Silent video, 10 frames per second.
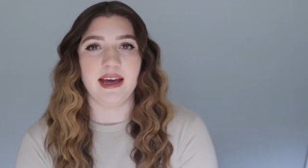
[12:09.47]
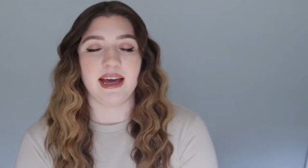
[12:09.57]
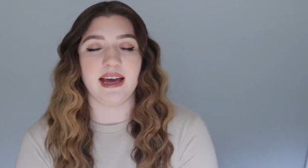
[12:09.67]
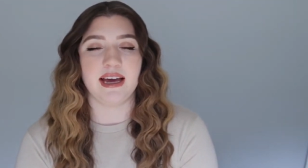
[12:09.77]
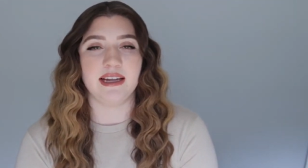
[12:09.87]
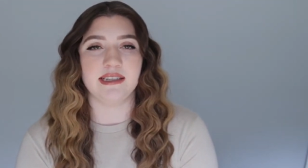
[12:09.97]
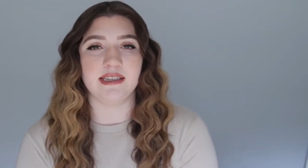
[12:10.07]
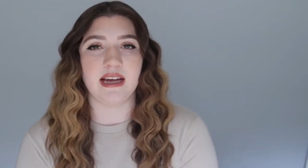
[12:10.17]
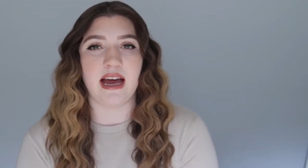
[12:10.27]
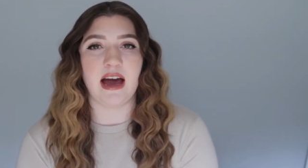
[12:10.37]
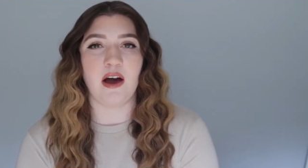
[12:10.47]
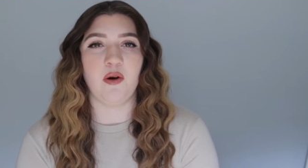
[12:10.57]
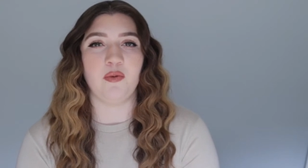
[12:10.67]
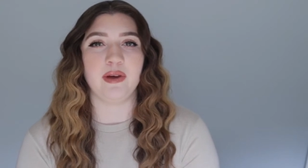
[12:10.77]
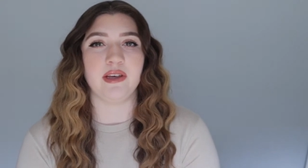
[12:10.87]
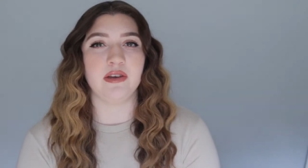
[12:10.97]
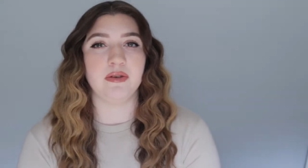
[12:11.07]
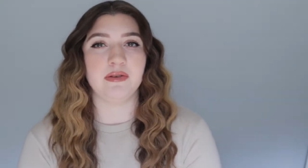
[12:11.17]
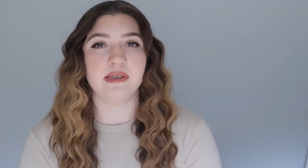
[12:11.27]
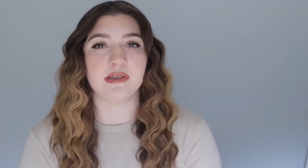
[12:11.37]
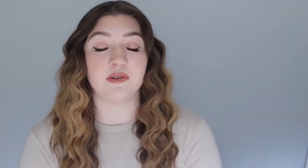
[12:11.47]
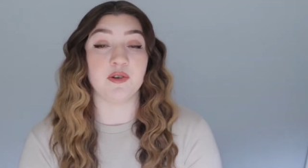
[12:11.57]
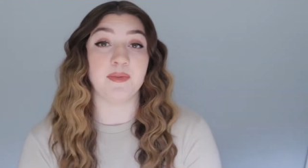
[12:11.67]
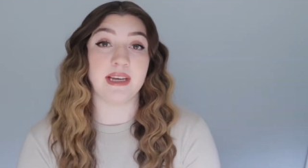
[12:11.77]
and how we use social